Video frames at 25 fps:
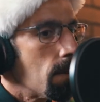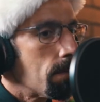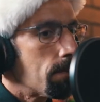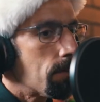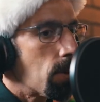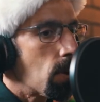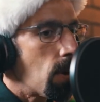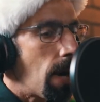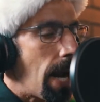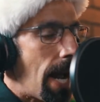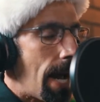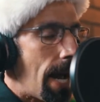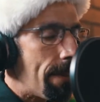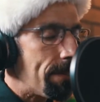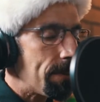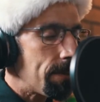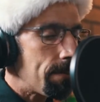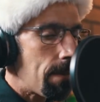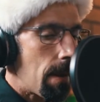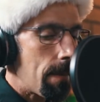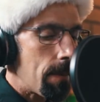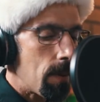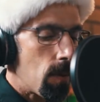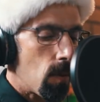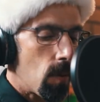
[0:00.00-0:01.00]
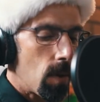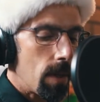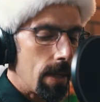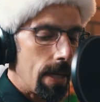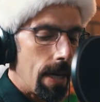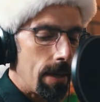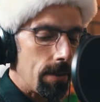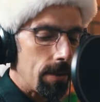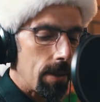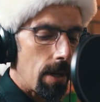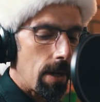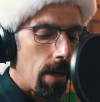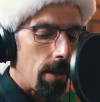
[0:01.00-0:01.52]
perhaps maybe rolling
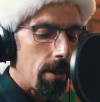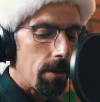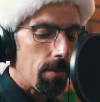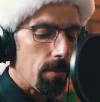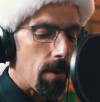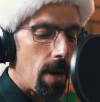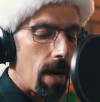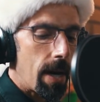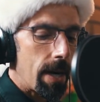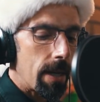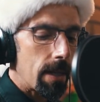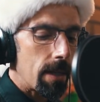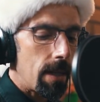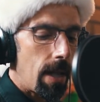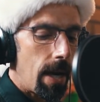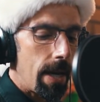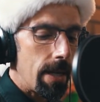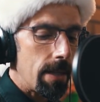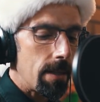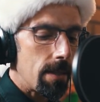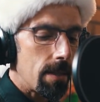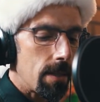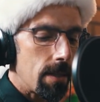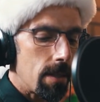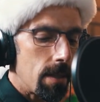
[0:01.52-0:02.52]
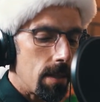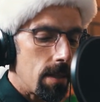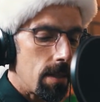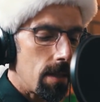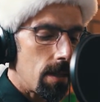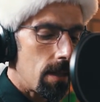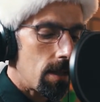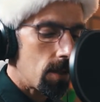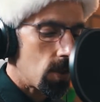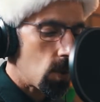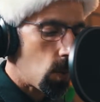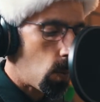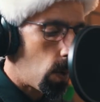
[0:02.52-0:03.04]
out to other product lines in
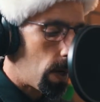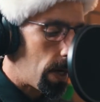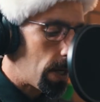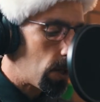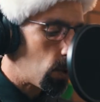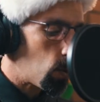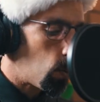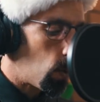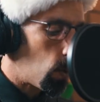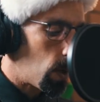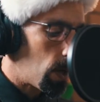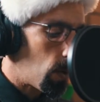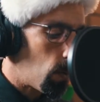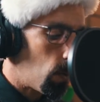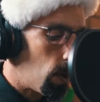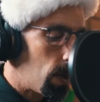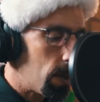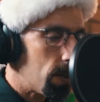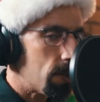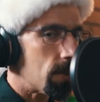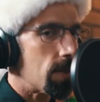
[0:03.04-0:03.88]
uh, 2021.